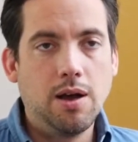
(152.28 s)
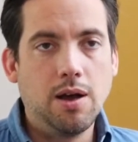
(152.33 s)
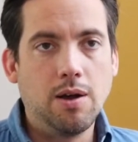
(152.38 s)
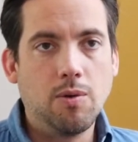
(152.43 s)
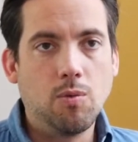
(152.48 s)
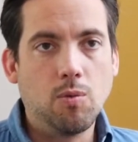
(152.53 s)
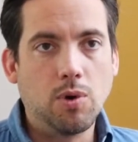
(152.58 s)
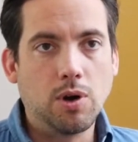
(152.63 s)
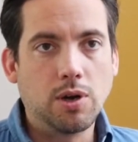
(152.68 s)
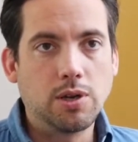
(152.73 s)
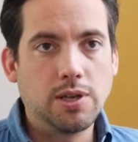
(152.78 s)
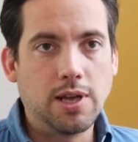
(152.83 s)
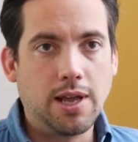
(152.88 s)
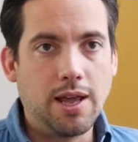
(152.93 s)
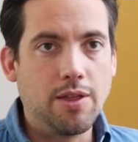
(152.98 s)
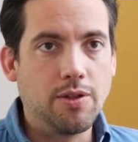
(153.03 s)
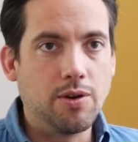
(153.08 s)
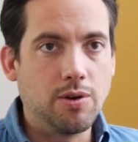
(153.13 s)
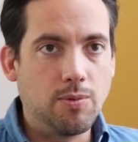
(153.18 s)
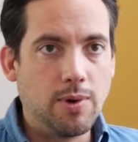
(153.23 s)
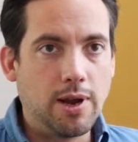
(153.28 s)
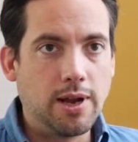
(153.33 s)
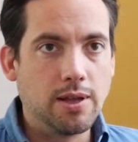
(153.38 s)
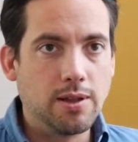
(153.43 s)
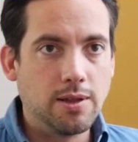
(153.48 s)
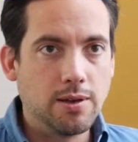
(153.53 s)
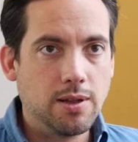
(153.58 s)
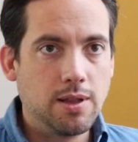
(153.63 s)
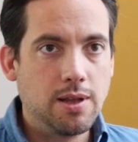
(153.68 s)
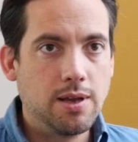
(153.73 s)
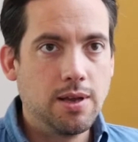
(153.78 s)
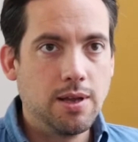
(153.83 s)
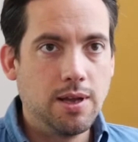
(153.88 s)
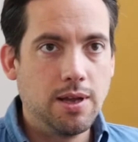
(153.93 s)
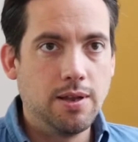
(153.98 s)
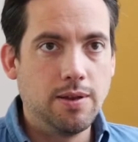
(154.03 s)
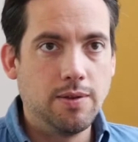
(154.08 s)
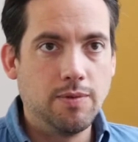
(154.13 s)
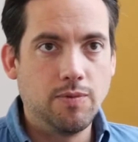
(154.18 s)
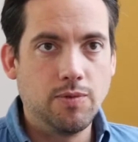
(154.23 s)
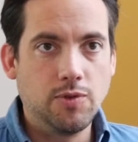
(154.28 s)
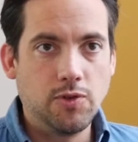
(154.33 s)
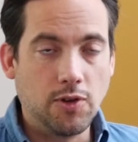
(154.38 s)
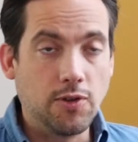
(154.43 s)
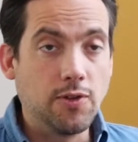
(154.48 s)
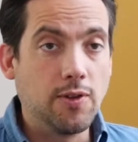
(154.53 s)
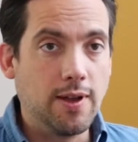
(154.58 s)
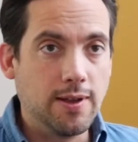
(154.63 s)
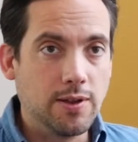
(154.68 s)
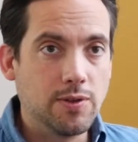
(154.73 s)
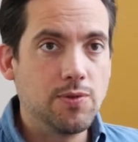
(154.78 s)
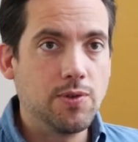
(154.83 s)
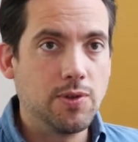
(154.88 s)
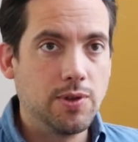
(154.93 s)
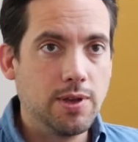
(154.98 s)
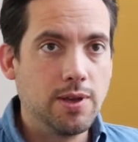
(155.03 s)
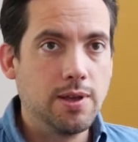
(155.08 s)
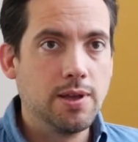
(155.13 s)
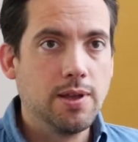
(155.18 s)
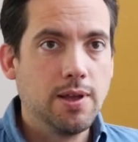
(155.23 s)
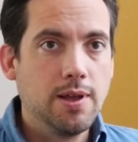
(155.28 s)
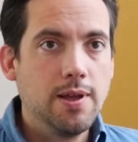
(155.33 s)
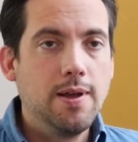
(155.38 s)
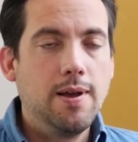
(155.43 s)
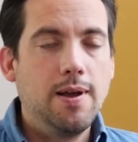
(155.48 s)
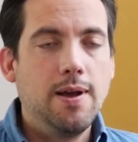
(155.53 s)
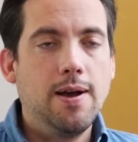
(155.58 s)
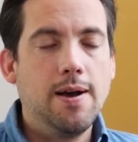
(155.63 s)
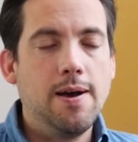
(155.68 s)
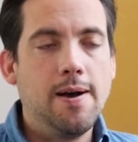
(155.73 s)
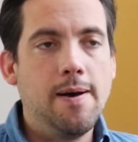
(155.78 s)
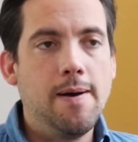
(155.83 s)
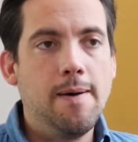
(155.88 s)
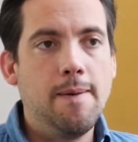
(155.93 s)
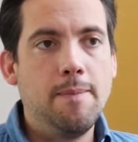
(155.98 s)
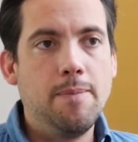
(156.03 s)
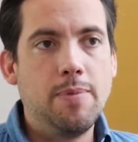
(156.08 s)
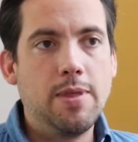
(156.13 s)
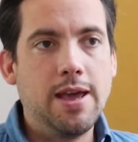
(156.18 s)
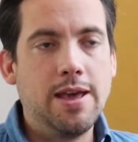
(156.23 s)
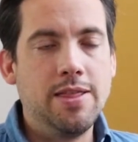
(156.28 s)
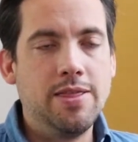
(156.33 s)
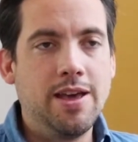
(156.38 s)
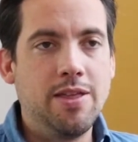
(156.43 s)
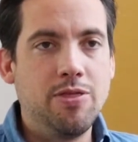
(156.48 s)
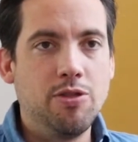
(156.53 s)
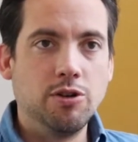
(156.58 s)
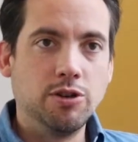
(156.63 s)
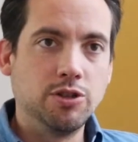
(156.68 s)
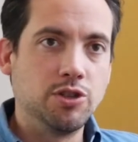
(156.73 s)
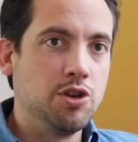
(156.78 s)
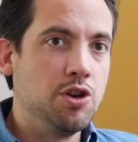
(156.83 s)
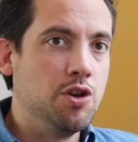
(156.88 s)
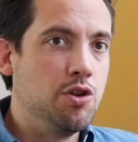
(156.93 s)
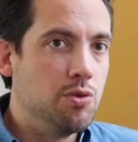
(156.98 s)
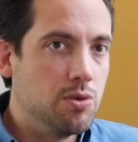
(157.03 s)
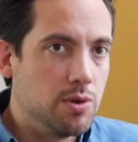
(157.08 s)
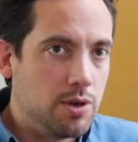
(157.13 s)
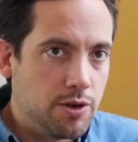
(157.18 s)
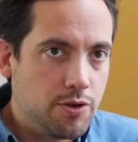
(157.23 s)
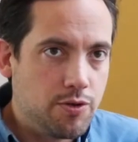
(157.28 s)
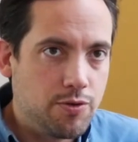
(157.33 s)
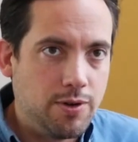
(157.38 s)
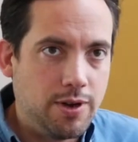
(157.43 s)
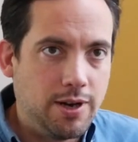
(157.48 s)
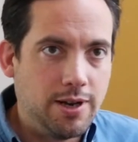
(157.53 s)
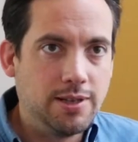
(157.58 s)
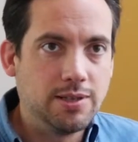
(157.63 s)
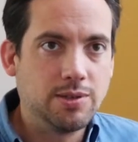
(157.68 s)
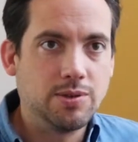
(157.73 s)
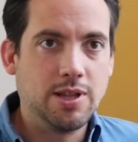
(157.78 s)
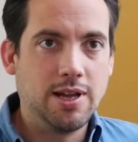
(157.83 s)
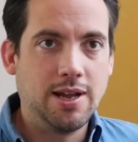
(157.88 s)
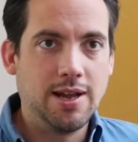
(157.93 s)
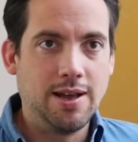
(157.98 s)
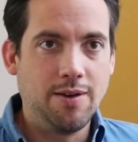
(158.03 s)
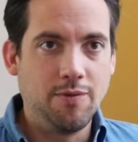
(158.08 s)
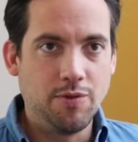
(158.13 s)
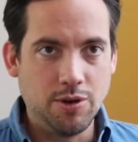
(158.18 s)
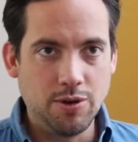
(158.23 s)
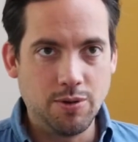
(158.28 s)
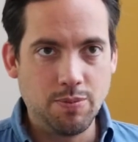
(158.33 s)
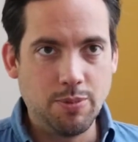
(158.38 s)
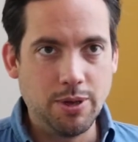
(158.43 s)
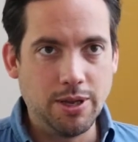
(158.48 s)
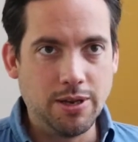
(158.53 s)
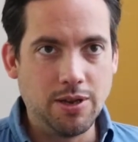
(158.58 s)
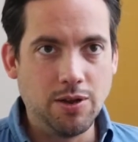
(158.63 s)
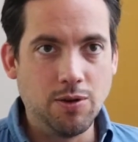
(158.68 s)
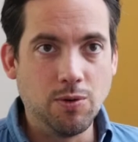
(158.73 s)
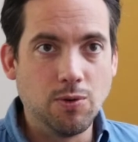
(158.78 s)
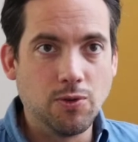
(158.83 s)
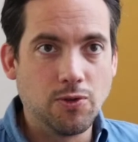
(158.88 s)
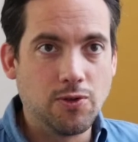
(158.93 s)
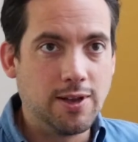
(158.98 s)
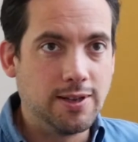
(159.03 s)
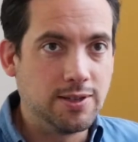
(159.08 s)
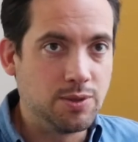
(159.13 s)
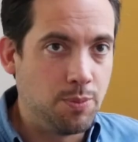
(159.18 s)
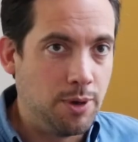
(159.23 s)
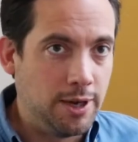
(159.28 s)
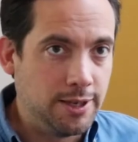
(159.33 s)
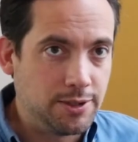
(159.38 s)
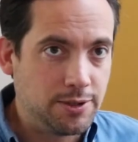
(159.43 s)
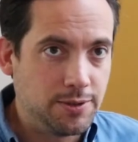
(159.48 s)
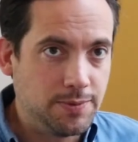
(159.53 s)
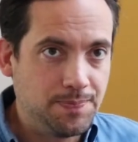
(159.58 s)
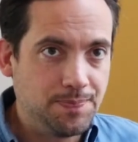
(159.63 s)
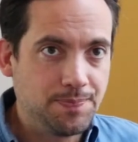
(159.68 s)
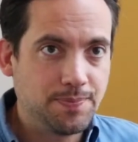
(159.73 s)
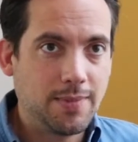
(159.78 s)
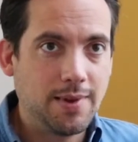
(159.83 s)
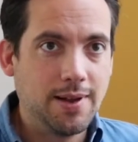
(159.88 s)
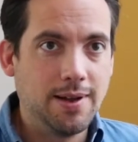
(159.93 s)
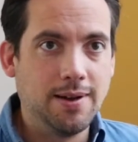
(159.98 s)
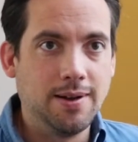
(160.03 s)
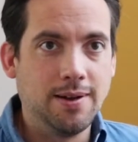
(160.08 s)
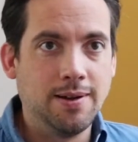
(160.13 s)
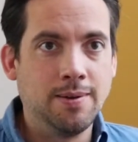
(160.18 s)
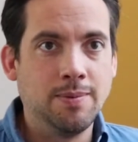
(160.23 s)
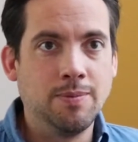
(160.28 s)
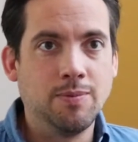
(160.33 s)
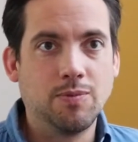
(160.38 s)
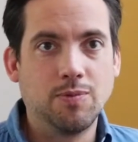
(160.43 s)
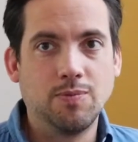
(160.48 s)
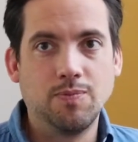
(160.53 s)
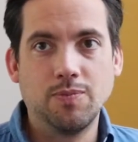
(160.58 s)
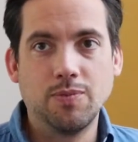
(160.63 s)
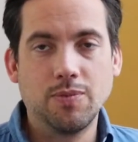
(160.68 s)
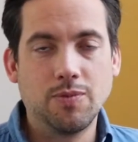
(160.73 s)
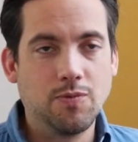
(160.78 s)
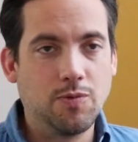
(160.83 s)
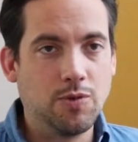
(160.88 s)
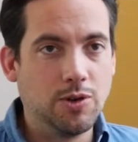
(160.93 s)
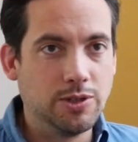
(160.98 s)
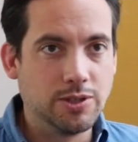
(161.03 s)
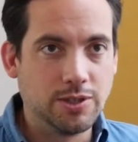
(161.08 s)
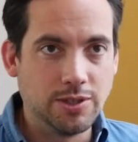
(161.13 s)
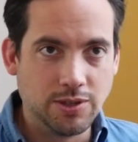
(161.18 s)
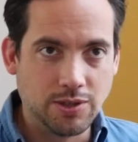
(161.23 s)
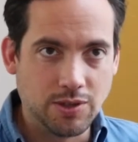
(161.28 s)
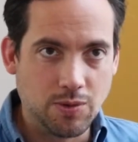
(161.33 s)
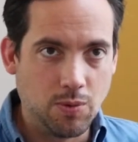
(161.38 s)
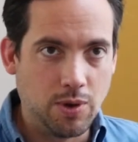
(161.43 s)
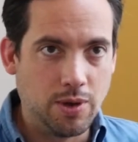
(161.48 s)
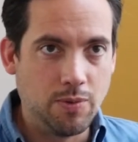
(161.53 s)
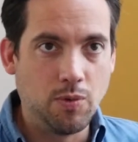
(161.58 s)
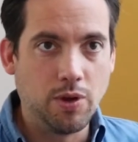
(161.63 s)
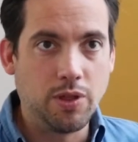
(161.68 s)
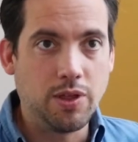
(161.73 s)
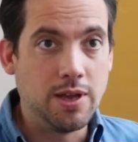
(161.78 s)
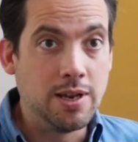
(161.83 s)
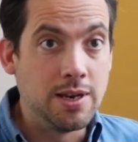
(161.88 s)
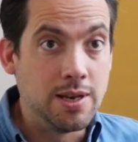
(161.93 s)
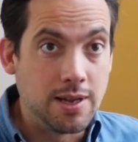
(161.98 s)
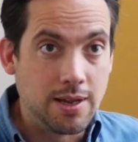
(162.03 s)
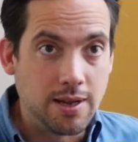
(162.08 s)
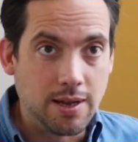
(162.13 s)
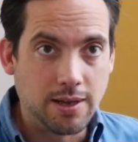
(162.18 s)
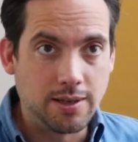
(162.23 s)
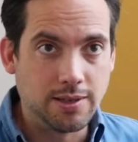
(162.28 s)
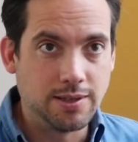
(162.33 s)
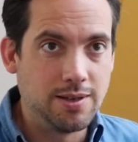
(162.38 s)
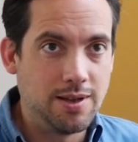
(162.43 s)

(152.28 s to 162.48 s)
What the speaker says: work together regularly and successfully. And then there's newer treaties that haven't been used as much. For instance, the one with India